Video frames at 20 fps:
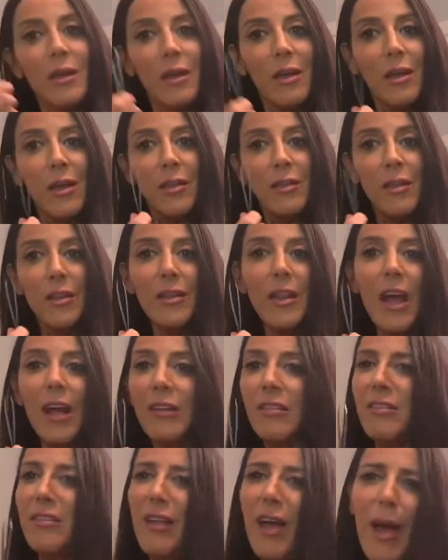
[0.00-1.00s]
The next
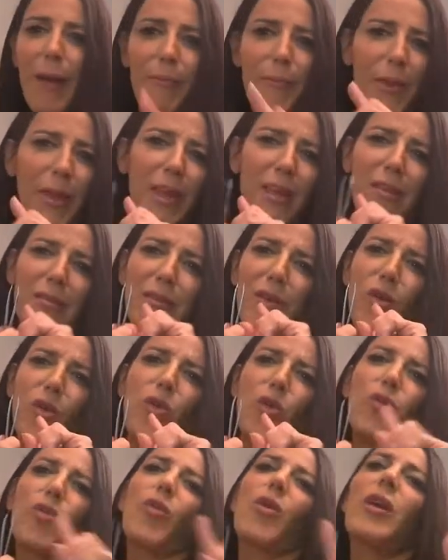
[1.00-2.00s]
step is
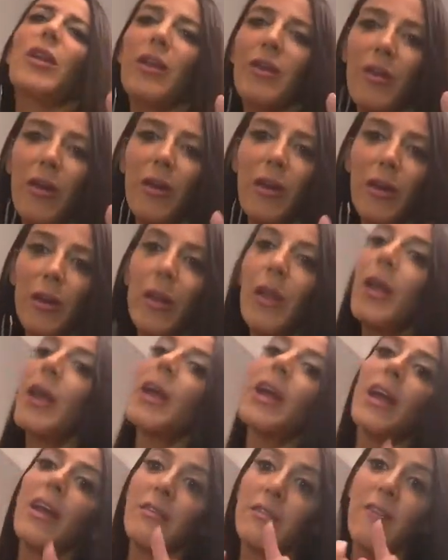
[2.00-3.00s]
critical, is
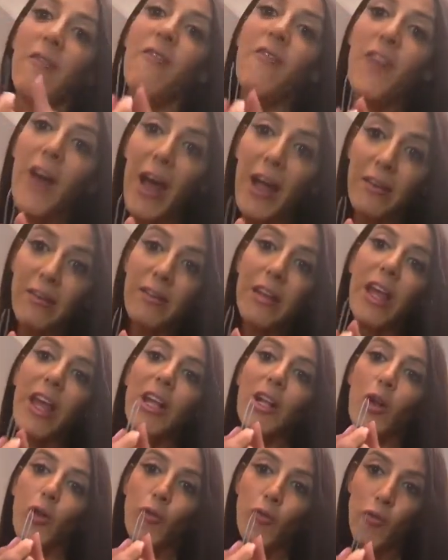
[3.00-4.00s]
invest in a
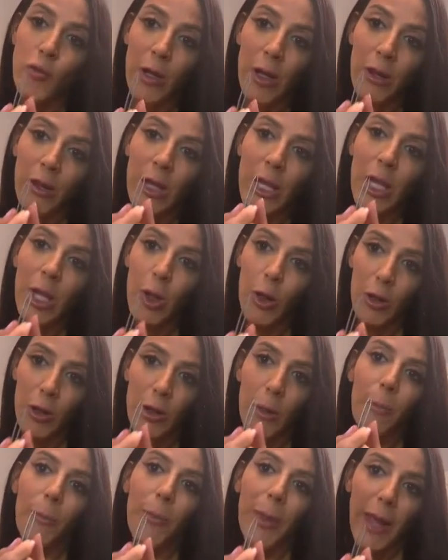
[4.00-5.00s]
really good
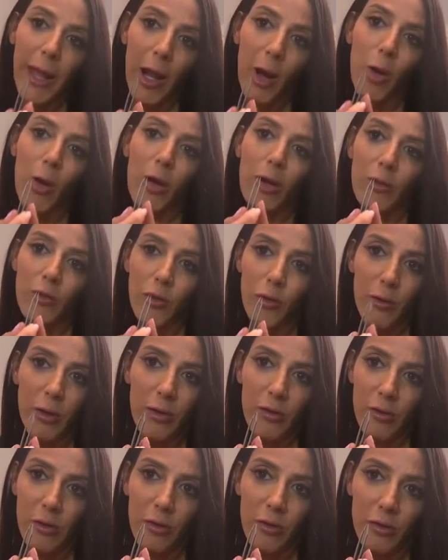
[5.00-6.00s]
pair of
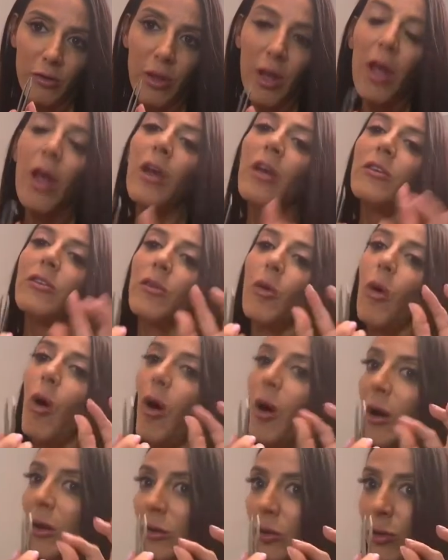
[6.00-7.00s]
tweezers. So our
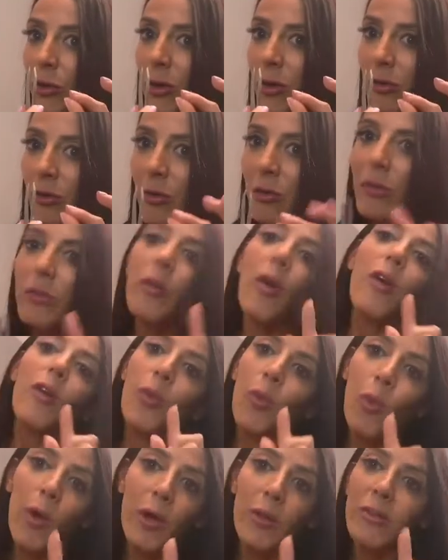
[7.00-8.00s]
tweezers are the
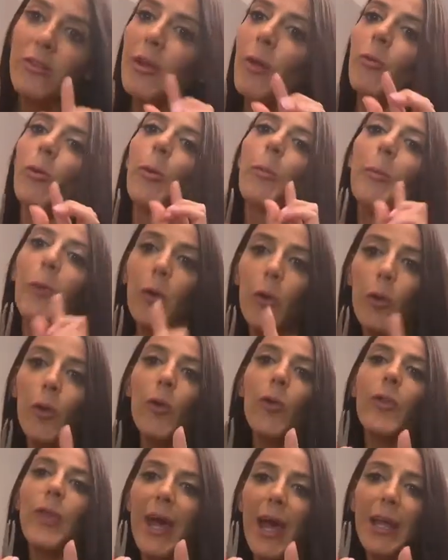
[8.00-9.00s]
ones that will pull
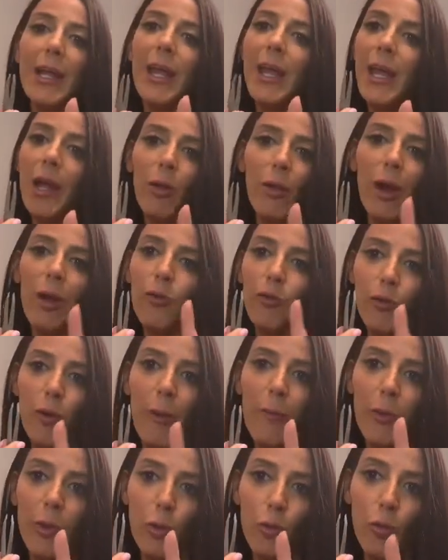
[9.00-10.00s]
that hair out from the
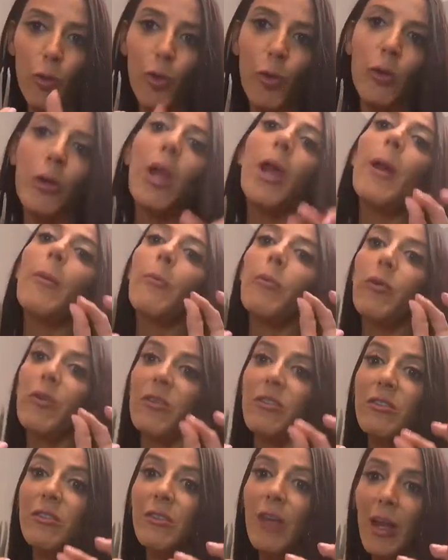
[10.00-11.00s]
root
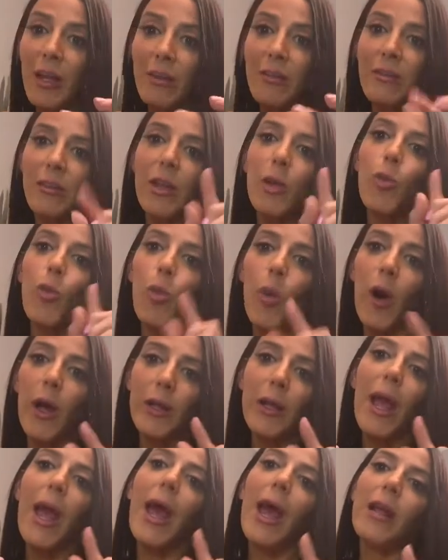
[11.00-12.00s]
precisely one
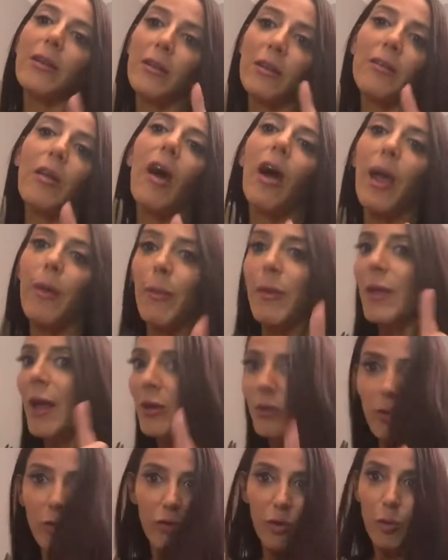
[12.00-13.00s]
at a time, and that's what
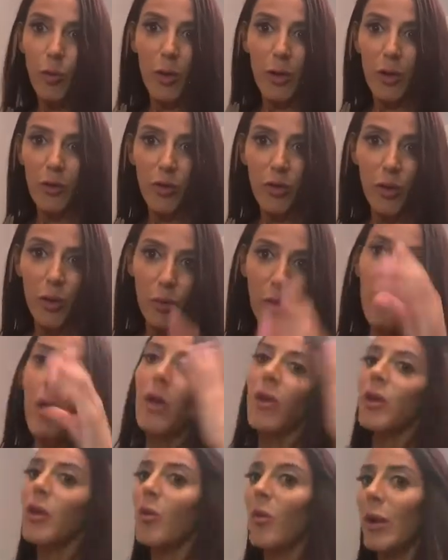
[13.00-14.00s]
you want to do. You
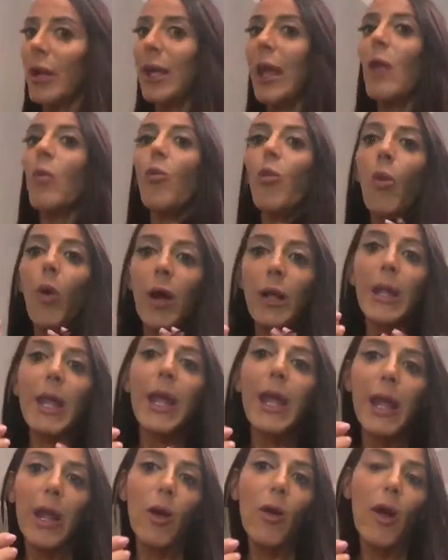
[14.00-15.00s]
want to get one
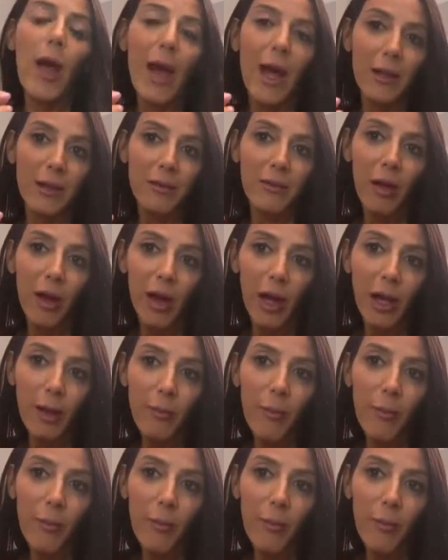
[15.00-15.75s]
hair at a time.